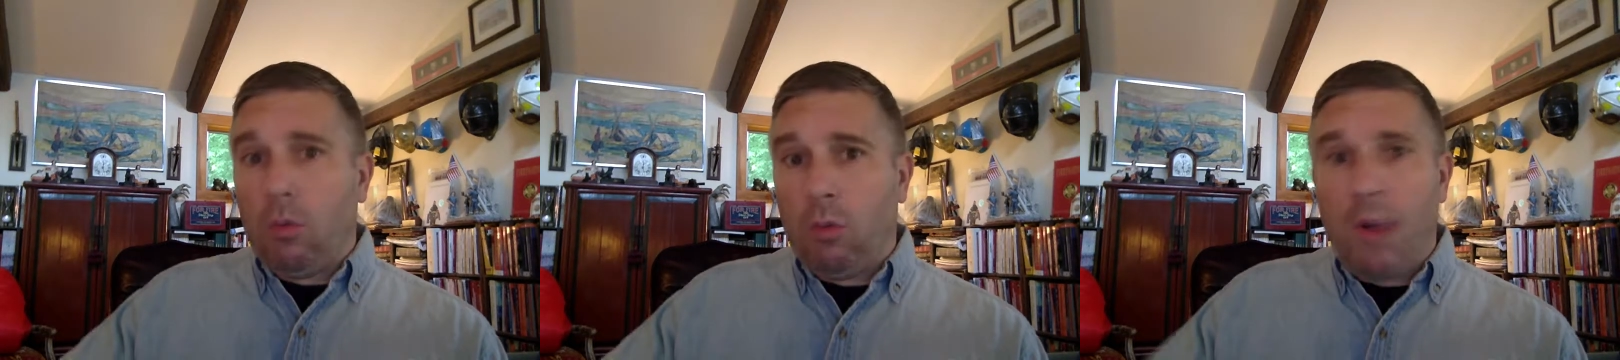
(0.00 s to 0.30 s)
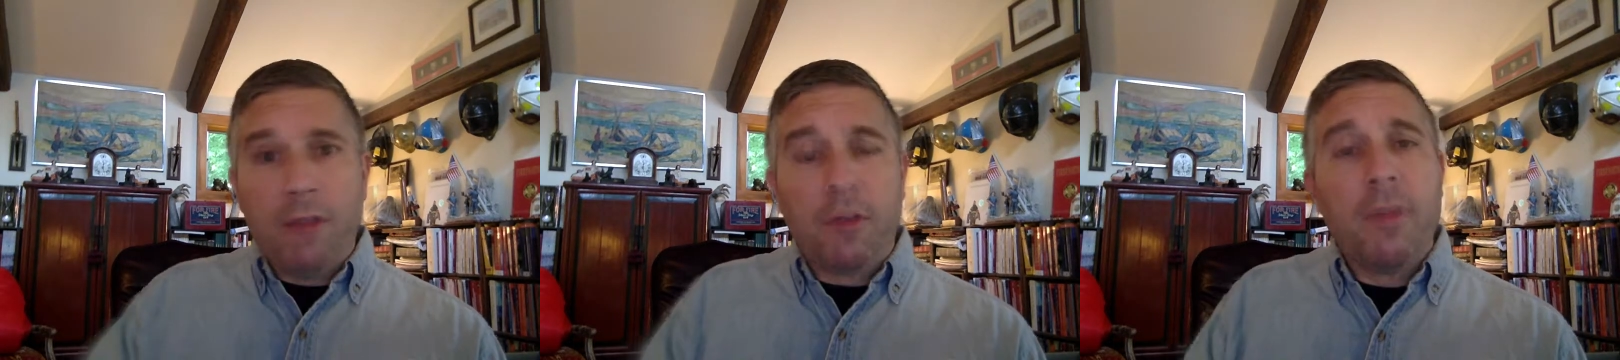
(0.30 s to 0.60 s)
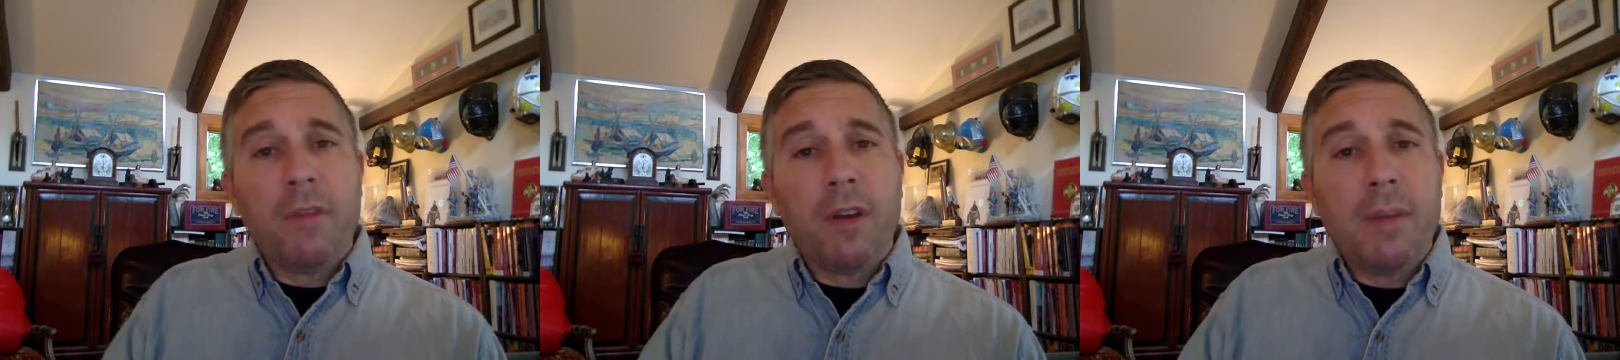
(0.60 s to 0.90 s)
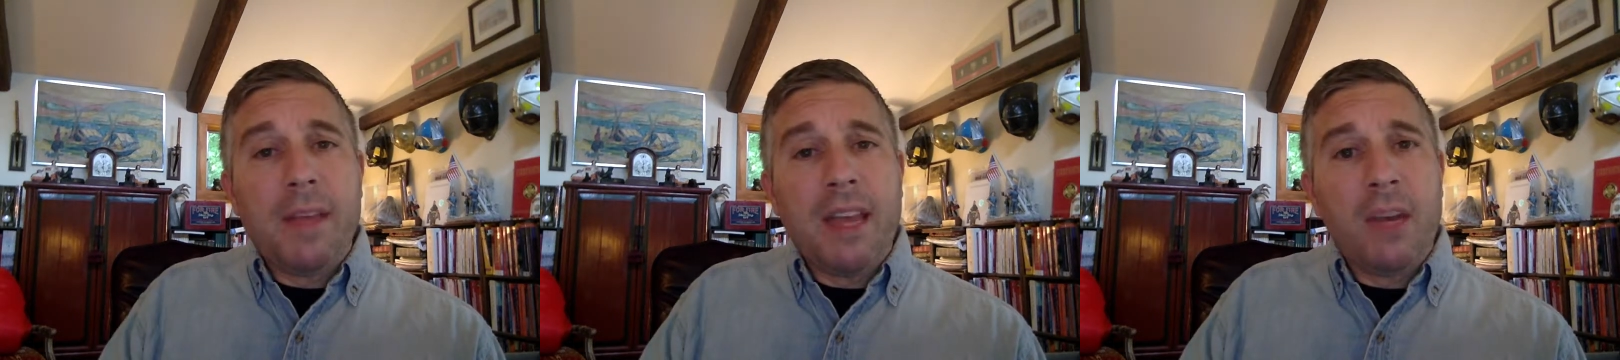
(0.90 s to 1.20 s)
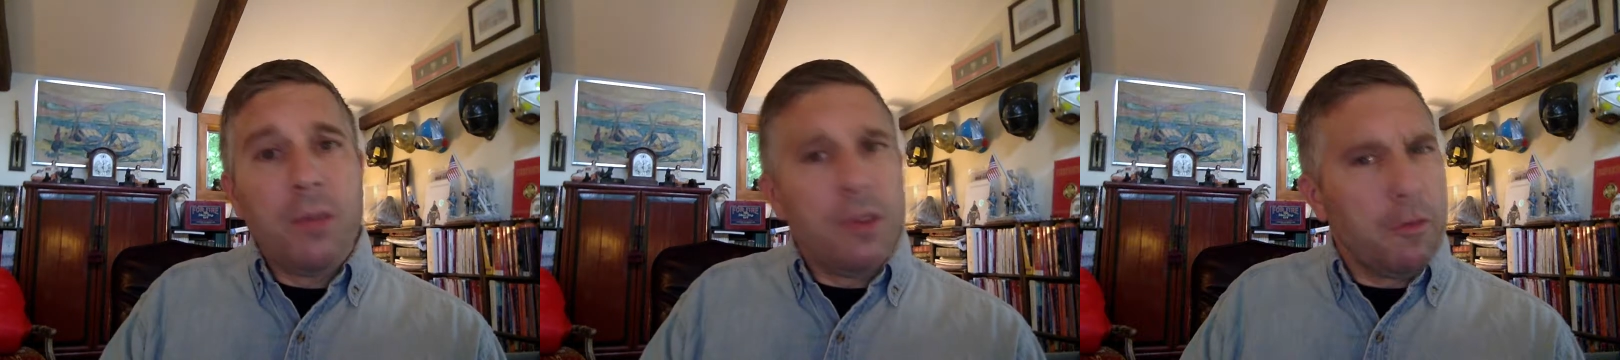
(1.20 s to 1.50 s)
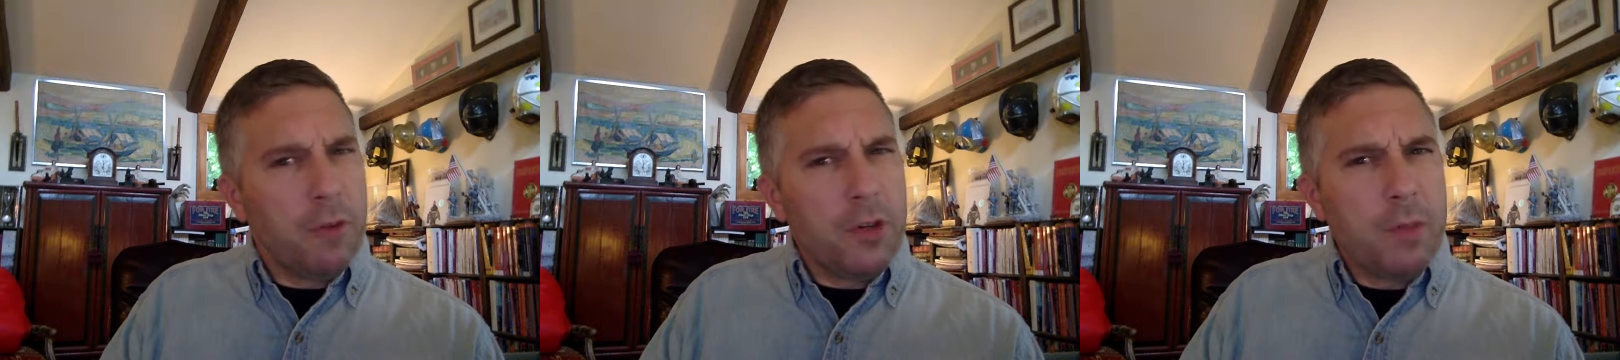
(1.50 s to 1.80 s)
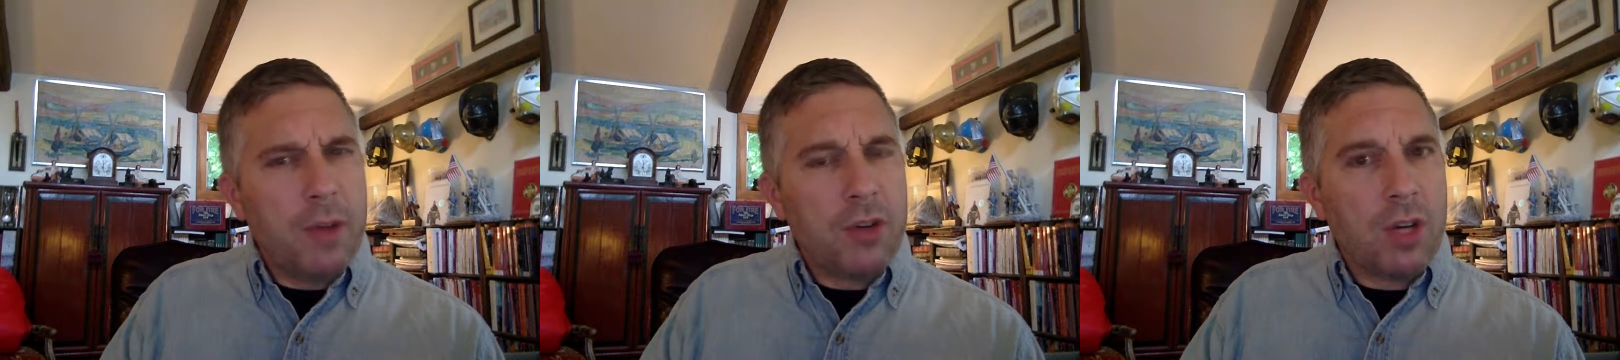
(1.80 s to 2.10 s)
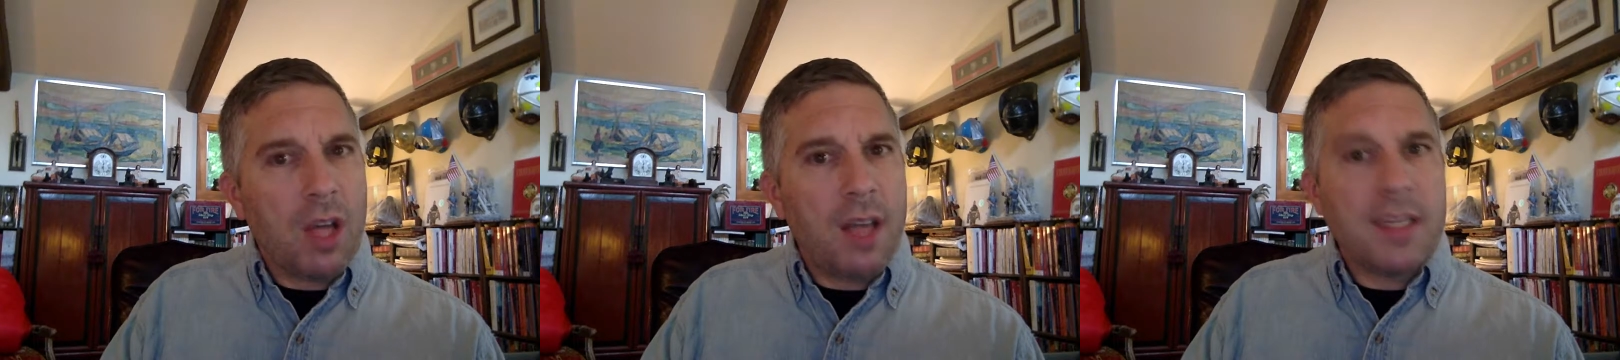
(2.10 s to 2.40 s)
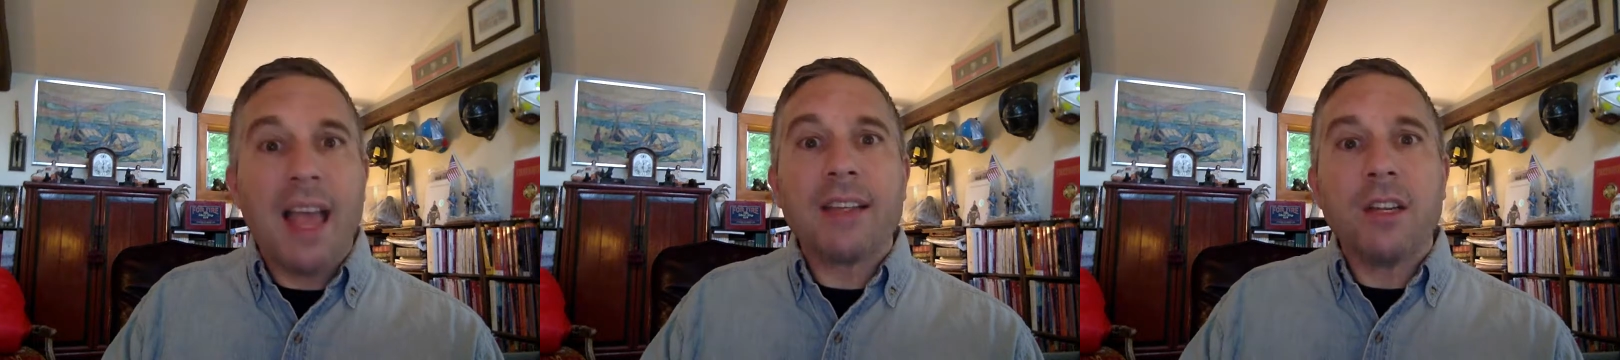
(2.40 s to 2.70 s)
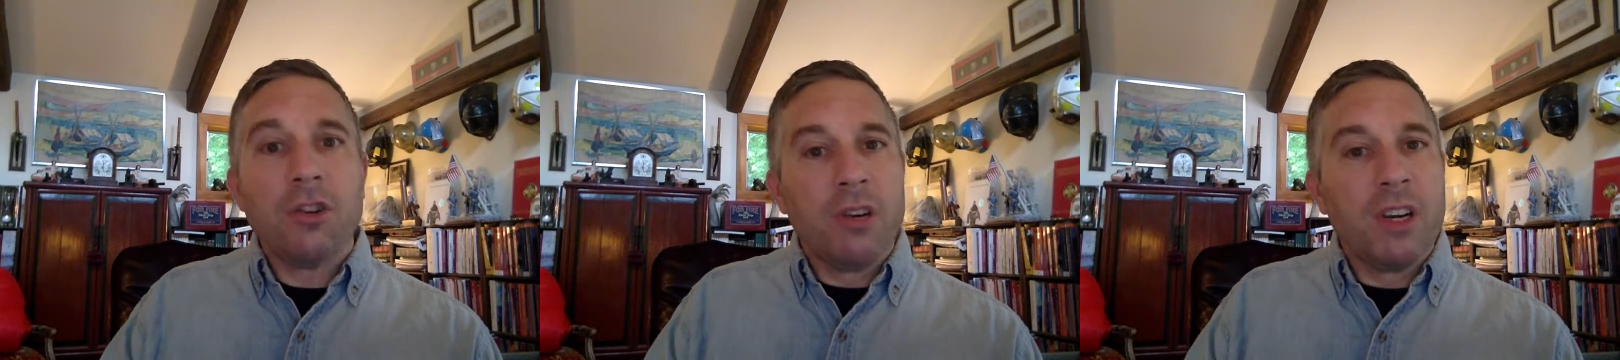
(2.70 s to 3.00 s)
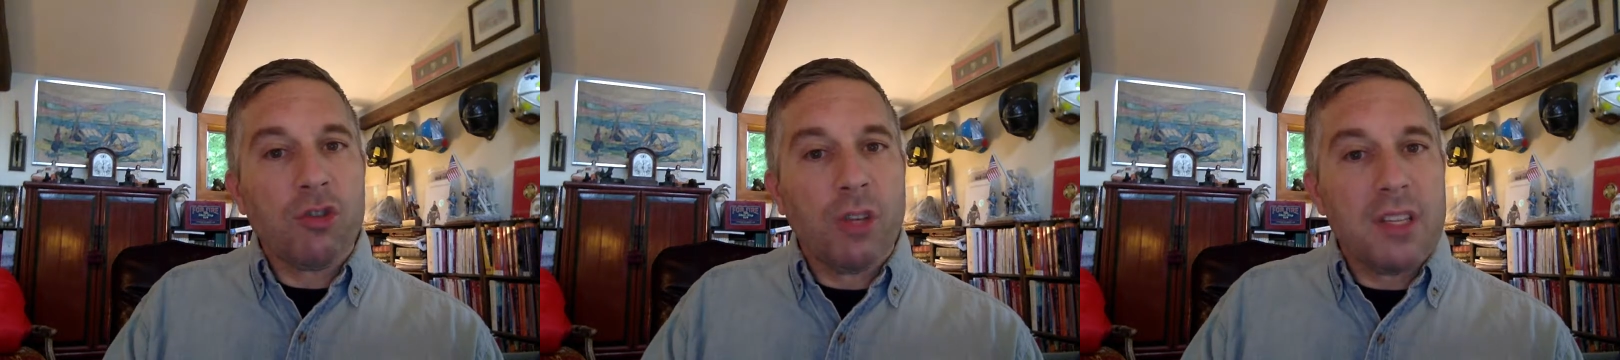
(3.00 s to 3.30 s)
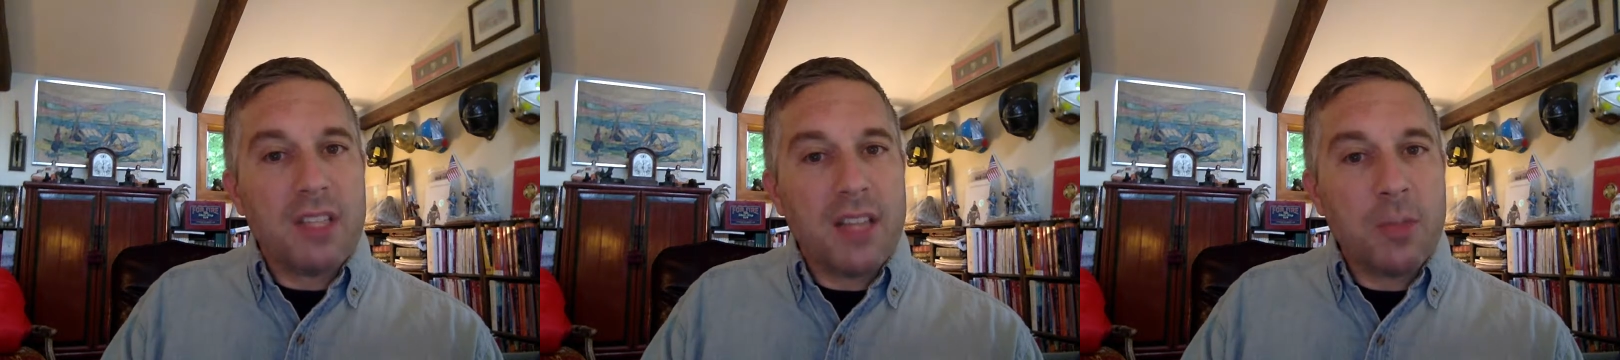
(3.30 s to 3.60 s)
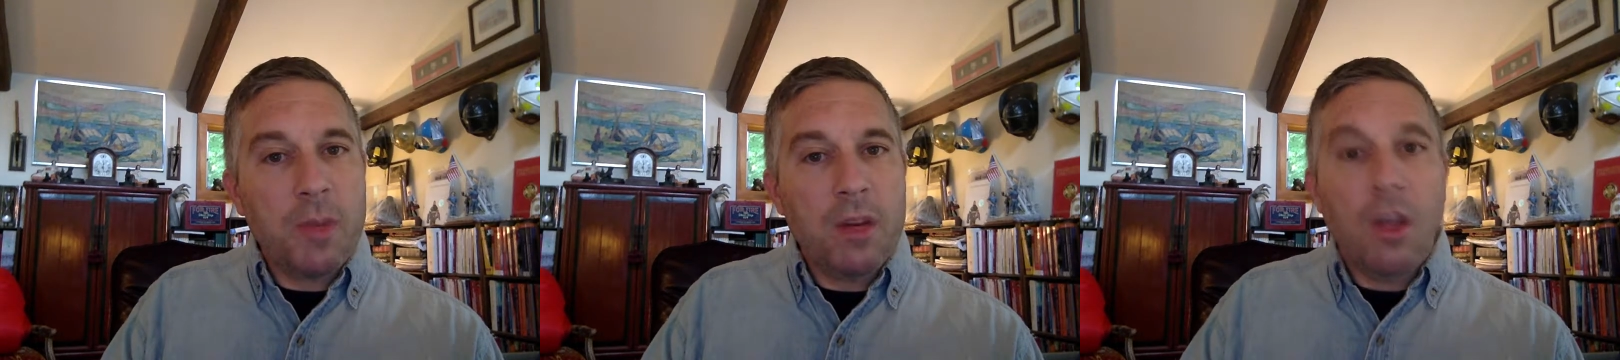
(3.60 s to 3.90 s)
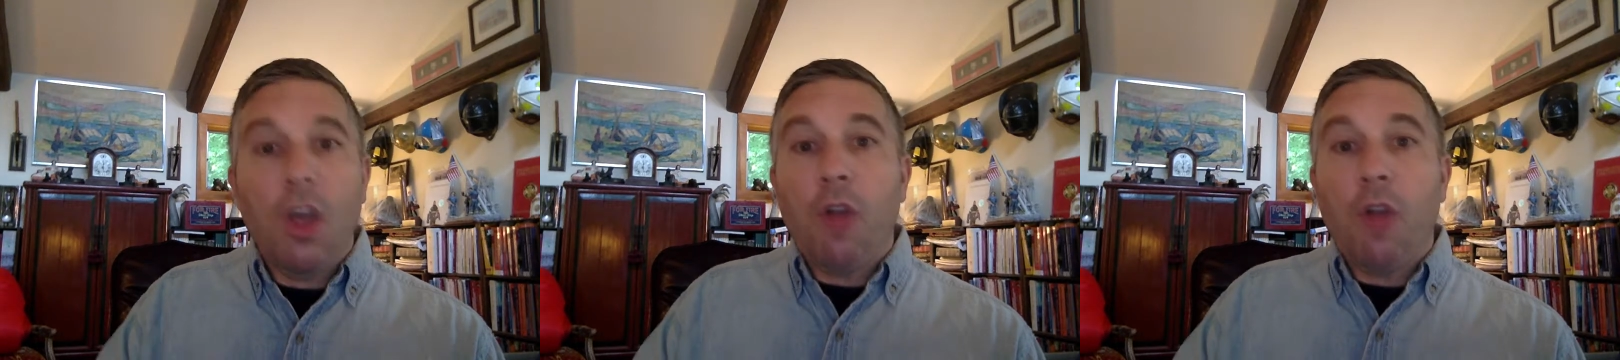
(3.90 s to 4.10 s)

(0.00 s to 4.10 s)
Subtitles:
right from the very beginning with your first patient contact and your initial assessment,